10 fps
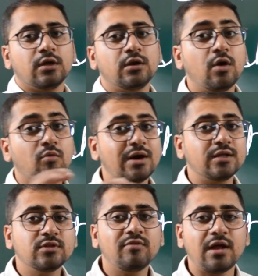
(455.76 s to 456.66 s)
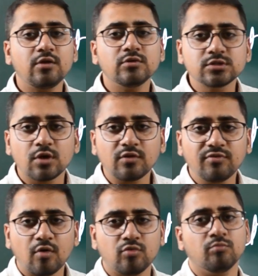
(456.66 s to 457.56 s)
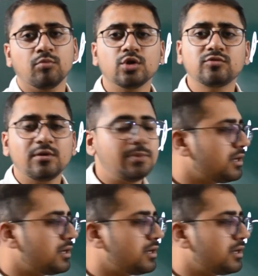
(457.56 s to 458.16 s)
Now what if the value is not found? Both will be